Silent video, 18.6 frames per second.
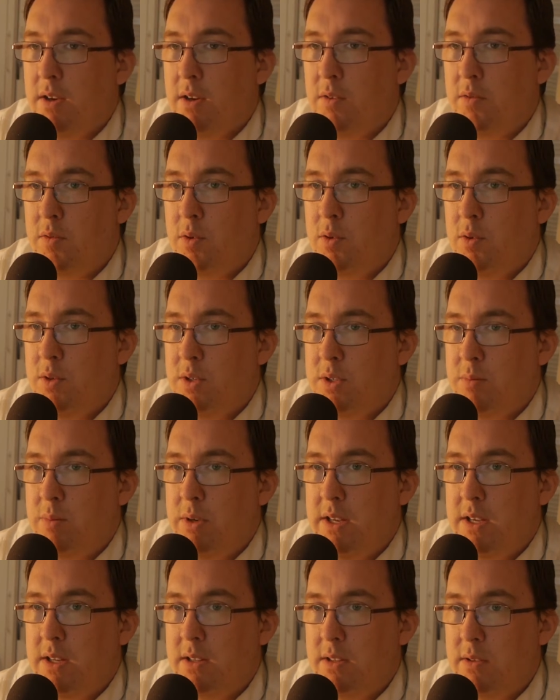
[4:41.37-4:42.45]
of course
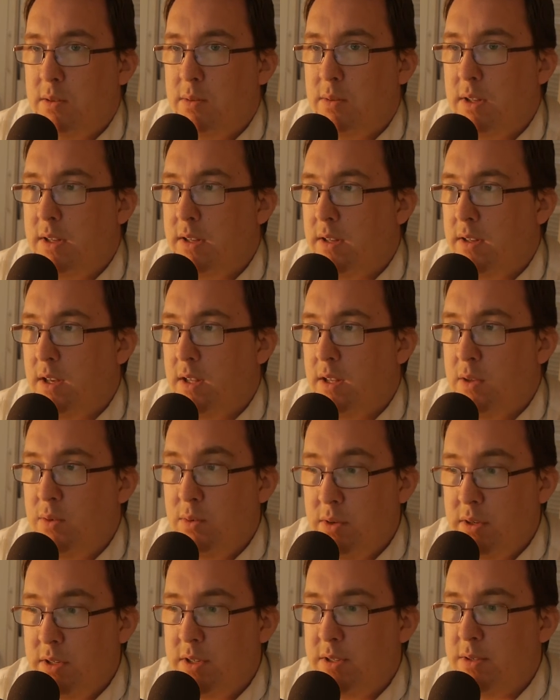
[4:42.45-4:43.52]
being a little
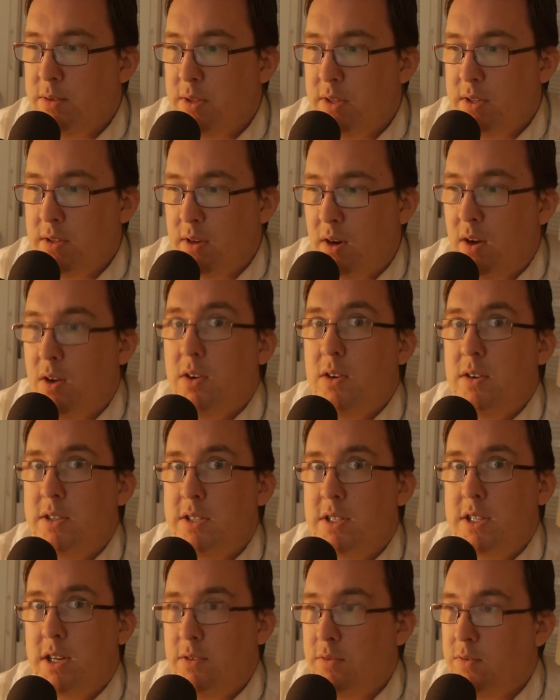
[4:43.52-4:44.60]
allured to the hard
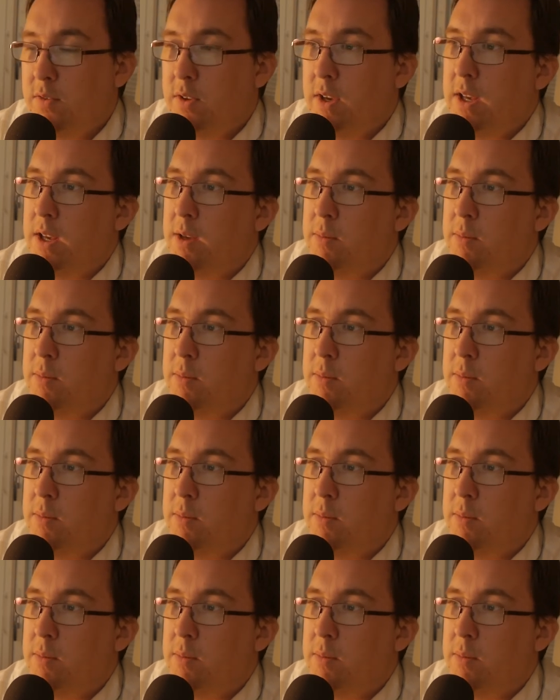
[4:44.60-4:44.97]
stuff,